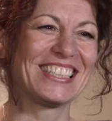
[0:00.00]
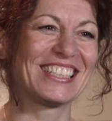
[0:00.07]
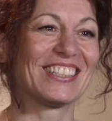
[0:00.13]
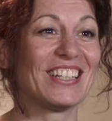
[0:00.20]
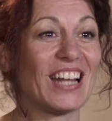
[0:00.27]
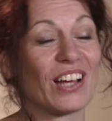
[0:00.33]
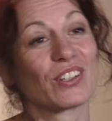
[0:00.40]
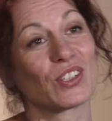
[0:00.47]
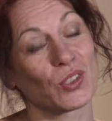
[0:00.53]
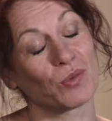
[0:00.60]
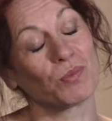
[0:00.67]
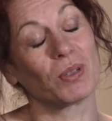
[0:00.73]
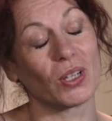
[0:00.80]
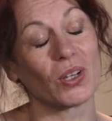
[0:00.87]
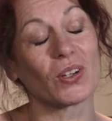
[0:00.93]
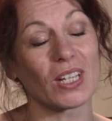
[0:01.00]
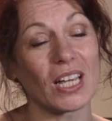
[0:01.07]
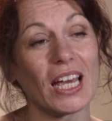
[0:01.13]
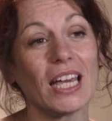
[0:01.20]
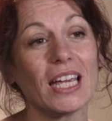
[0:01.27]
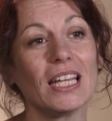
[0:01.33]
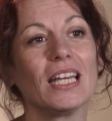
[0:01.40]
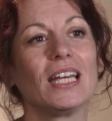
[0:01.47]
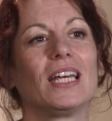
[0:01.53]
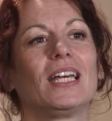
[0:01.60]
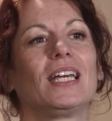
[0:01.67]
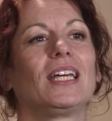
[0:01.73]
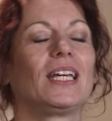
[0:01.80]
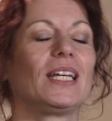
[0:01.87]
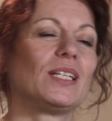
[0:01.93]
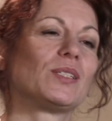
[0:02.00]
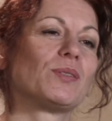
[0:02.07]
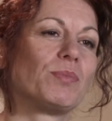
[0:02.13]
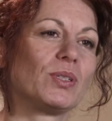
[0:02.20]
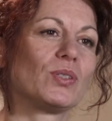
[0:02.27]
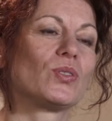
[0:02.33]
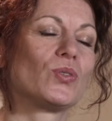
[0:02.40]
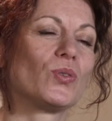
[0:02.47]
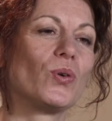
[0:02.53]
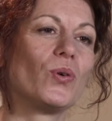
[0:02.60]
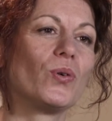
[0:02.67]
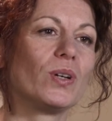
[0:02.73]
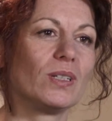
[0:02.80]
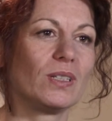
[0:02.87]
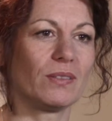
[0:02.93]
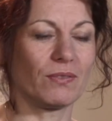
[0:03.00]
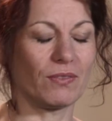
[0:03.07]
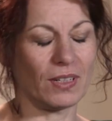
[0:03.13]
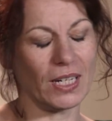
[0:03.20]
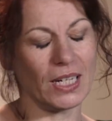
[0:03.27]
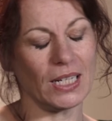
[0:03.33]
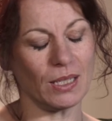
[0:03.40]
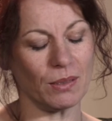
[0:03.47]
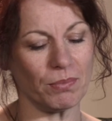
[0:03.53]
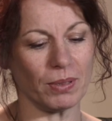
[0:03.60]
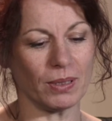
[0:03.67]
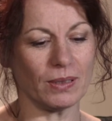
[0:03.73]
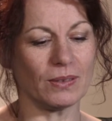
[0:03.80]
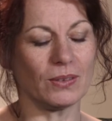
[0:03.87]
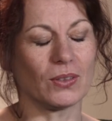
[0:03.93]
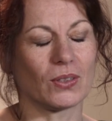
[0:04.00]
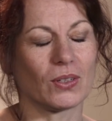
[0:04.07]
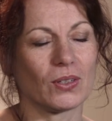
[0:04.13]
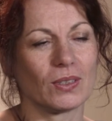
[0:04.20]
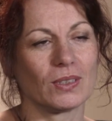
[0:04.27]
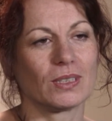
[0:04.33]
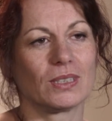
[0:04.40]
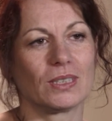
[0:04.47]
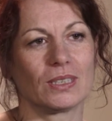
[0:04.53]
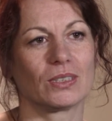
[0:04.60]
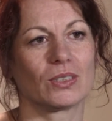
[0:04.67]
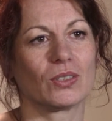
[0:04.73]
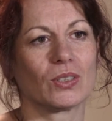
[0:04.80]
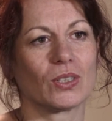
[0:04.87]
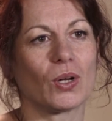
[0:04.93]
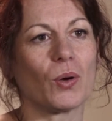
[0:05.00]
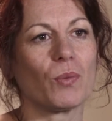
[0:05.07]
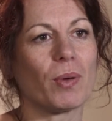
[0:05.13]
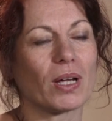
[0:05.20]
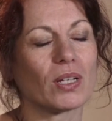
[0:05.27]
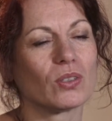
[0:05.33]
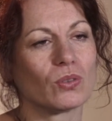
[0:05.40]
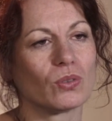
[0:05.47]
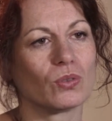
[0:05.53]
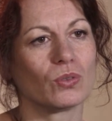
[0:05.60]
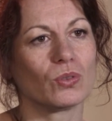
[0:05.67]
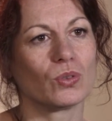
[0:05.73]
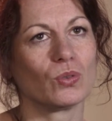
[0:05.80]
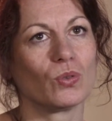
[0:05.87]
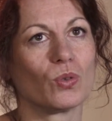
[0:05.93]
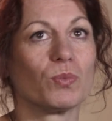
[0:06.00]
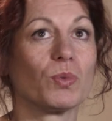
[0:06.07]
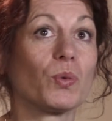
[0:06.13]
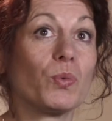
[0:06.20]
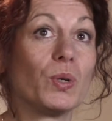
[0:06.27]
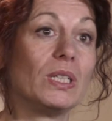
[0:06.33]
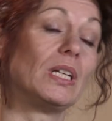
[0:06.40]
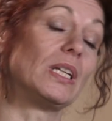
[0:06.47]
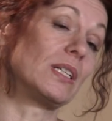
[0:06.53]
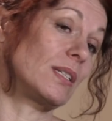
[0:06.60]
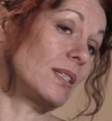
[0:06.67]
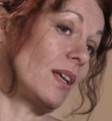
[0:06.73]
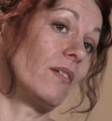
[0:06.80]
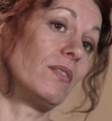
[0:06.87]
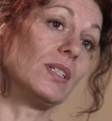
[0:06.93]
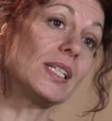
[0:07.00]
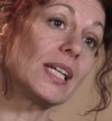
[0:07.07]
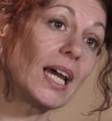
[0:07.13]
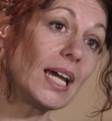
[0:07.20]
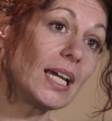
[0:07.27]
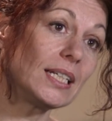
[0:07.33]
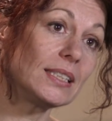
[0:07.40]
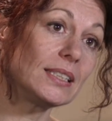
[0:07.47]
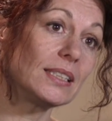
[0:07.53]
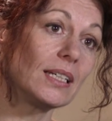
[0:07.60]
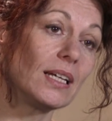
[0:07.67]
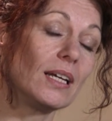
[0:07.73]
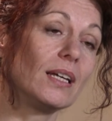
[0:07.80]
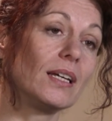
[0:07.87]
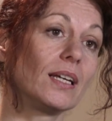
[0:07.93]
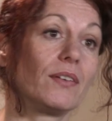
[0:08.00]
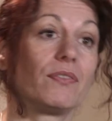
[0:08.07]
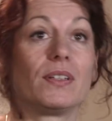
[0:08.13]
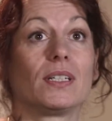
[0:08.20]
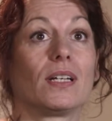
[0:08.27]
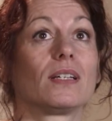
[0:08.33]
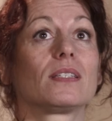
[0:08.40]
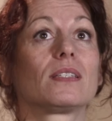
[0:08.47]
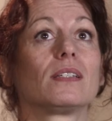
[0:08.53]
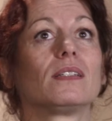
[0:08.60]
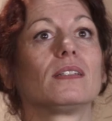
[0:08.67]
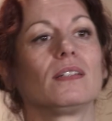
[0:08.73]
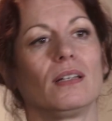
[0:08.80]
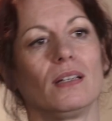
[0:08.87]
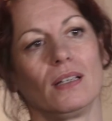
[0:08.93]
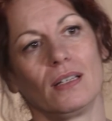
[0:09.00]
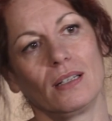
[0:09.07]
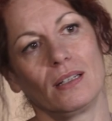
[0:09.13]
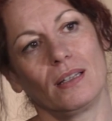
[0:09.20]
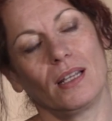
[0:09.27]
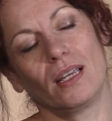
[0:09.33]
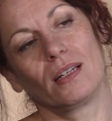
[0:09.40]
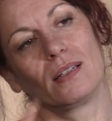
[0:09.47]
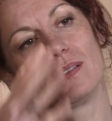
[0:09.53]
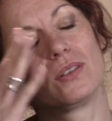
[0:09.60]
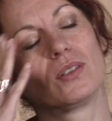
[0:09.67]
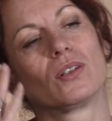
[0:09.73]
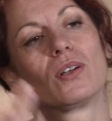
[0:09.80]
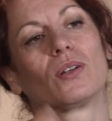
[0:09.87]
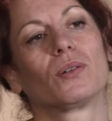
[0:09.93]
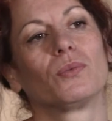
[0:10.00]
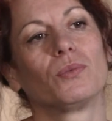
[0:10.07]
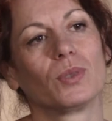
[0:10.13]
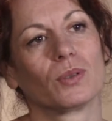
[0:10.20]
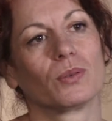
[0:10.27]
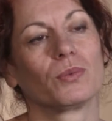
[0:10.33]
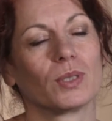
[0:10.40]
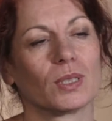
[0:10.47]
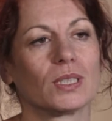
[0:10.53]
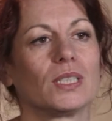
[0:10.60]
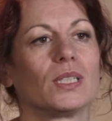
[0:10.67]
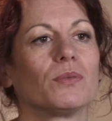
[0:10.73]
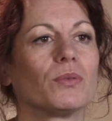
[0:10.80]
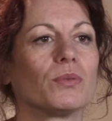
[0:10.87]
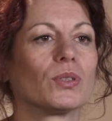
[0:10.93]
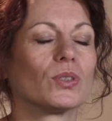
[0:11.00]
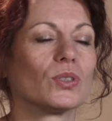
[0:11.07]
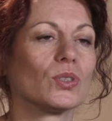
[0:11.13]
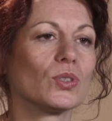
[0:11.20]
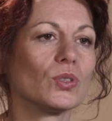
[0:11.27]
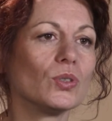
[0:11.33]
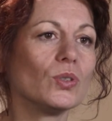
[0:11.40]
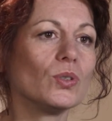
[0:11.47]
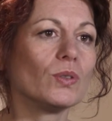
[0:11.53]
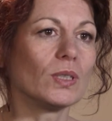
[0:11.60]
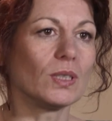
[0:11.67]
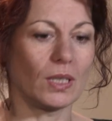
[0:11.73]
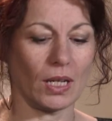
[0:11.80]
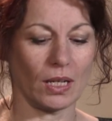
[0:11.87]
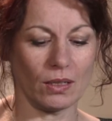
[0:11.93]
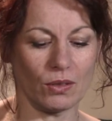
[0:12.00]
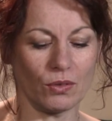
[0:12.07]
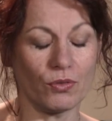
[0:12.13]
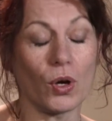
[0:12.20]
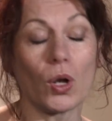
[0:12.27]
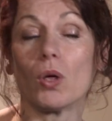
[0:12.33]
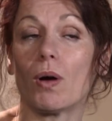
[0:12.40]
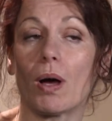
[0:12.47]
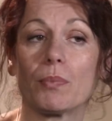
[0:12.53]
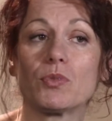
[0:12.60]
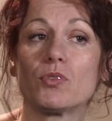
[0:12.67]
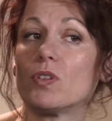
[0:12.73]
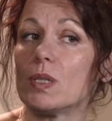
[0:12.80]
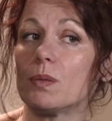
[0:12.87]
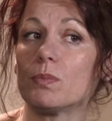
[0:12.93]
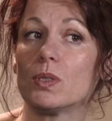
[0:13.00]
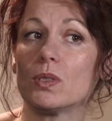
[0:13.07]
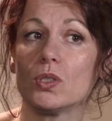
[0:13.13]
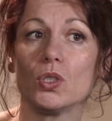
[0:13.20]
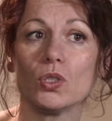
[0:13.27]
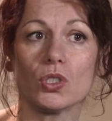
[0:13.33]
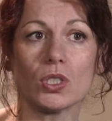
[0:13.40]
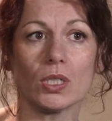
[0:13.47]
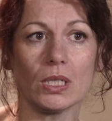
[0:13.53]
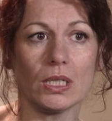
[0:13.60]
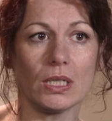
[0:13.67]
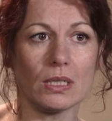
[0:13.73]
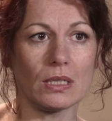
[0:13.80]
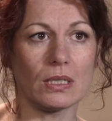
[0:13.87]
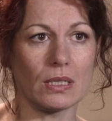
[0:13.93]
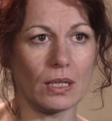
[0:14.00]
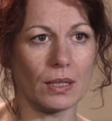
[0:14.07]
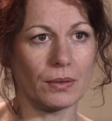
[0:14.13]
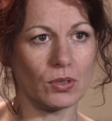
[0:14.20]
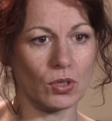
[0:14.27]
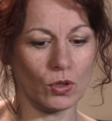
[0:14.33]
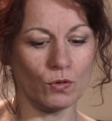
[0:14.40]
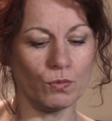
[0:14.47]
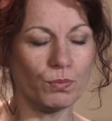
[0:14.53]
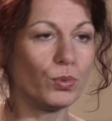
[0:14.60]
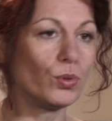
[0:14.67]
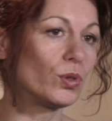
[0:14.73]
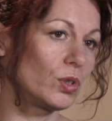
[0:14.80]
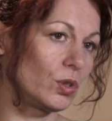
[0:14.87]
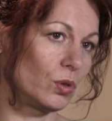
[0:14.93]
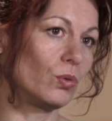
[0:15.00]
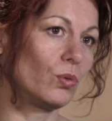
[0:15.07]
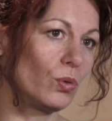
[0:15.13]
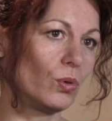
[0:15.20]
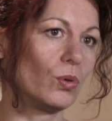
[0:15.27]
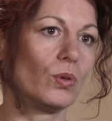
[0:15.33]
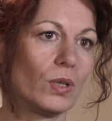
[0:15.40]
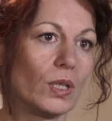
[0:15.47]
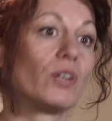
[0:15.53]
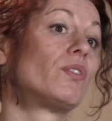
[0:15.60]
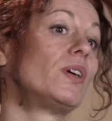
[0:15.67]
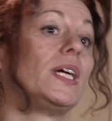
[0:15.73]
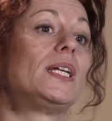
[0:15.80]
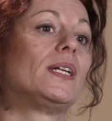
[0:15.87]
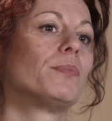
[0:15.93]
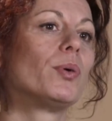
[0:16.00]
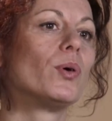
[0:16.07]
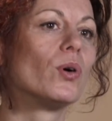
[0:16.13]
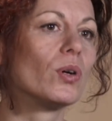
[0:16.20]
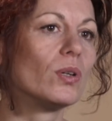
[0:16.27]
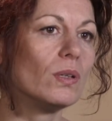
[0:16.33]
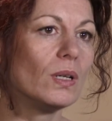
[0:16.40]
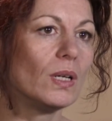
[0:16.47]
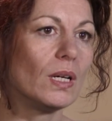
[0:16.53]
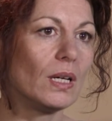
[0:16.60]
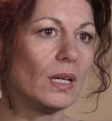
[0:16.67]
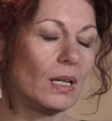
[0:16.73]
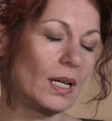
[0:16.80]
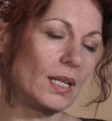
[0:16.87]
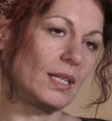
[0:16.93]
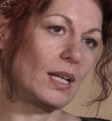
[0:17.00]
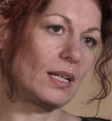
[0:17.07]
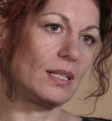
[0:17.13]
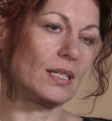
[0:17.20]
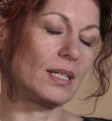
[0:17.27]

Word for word: so now should be okay. It is a bit sore and inflated, but you know it's it's going to go back to to normal within seven days. If it doesn't, then you know we'll we'll see what we're going to do, and then the follow up treatment usually is uh, sort of booked or agreed upon at that